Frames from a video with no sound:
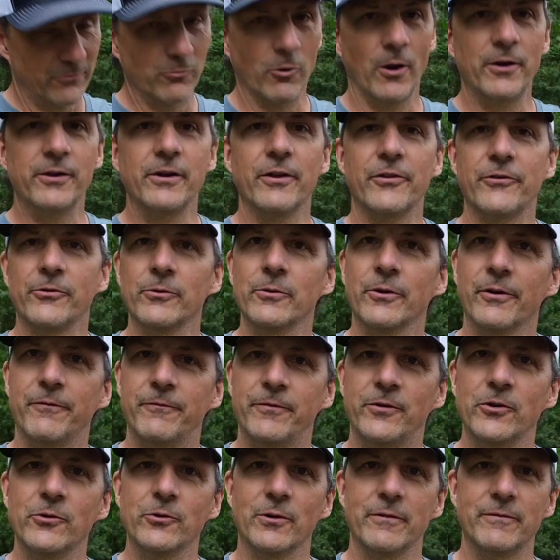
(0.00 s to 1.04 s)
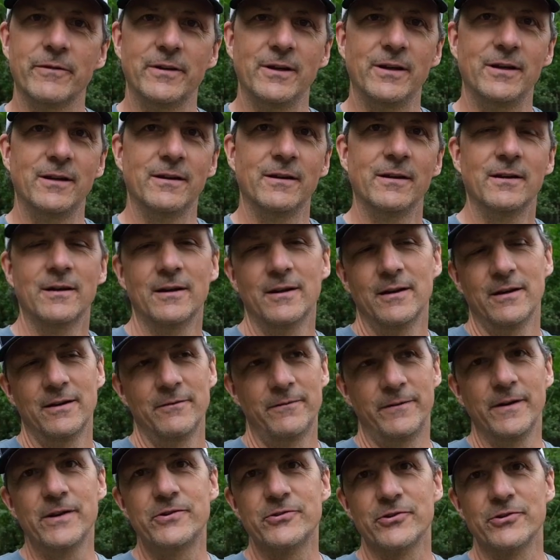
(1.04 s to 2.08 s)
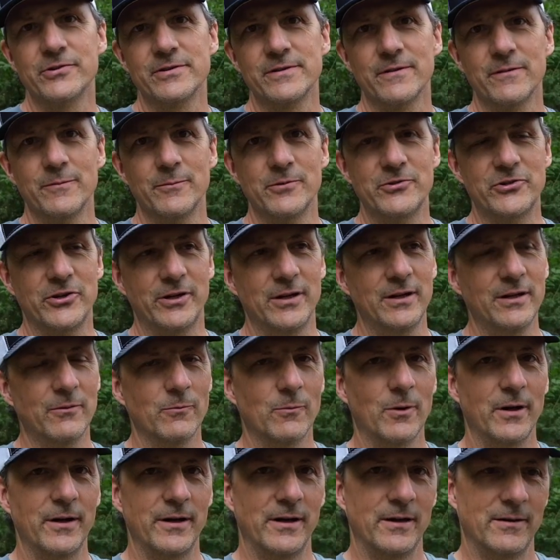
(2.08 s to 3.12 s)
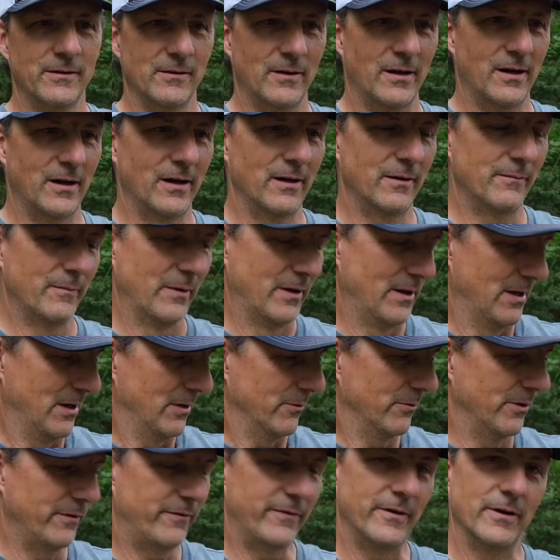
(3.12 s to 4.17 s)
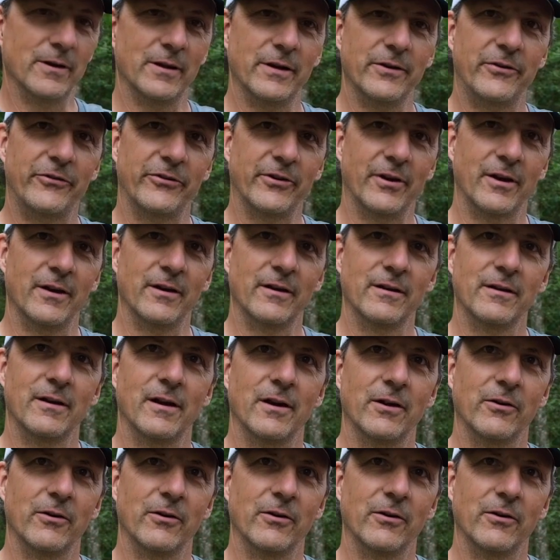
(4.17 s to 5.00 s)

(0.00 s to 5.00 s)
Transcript: run you through a few of the features of the machine and why we feel it's a